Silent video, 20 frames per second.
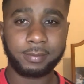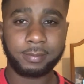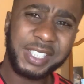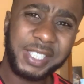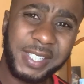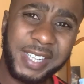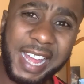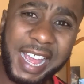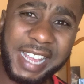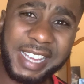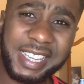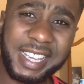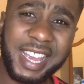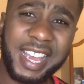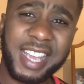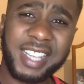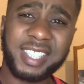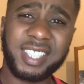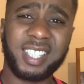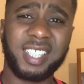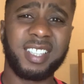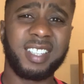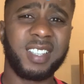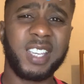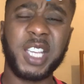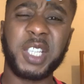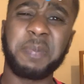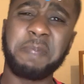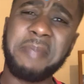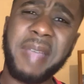Tonight, guys,
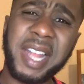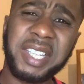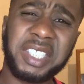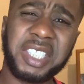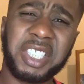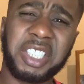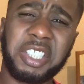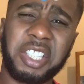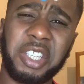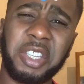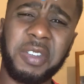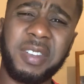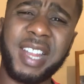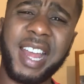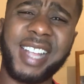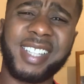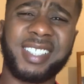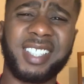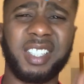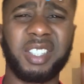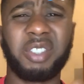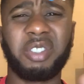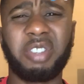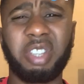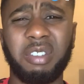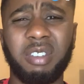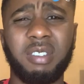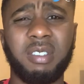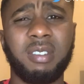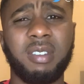it's Manchester United
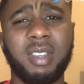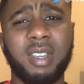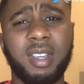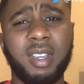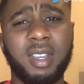2,